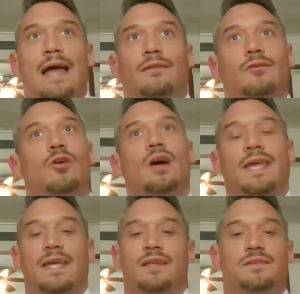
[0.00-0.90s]

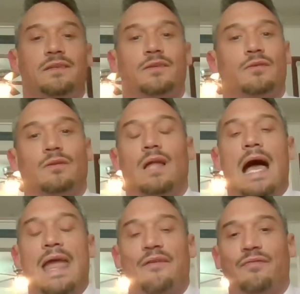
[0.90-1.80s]
look into your
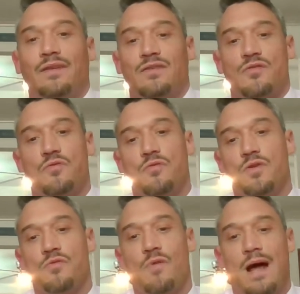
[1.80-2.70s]
life, into who
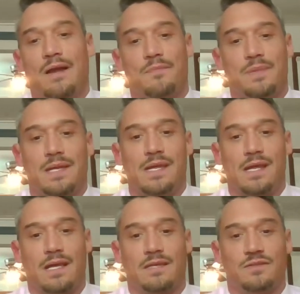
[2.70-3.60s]
you want to
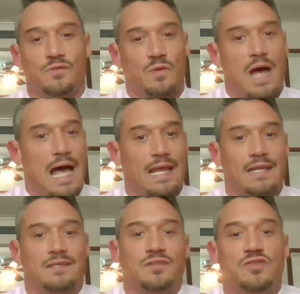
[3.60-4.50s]
be, because I
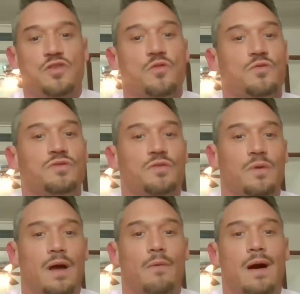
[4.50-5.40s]
get to choose who
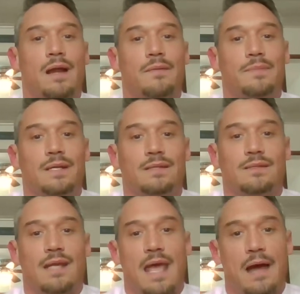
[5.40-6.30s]
I want to be
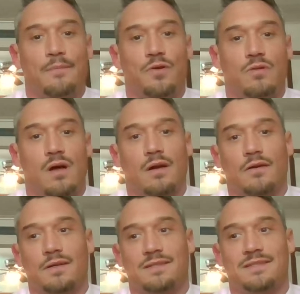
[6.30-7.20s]
today. I'm no
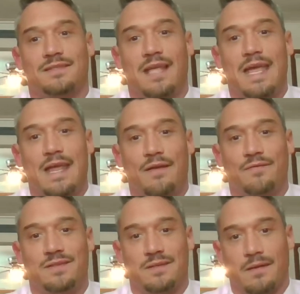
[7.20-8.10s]
longer a
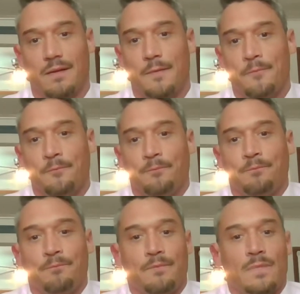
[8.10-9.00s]
slave to
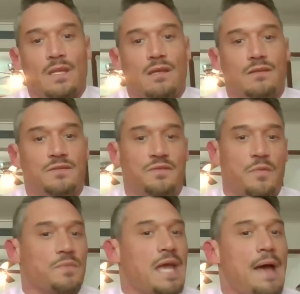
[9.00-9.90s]

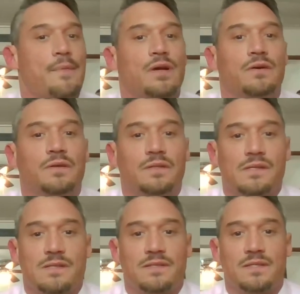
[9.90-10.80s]
some
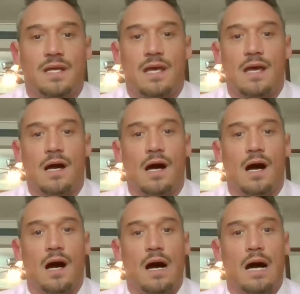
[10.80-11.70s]
chemicals,
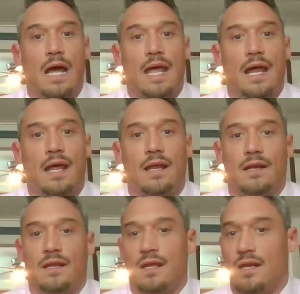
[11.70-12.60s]

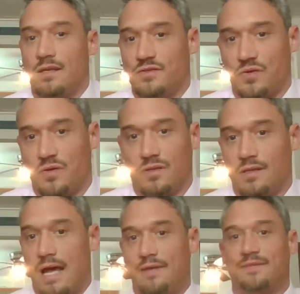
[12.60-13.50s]
and a certain
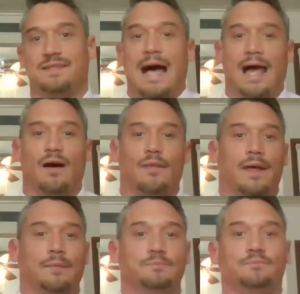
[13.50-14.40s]
lifestyle
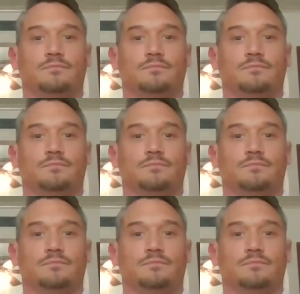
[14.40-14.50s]
that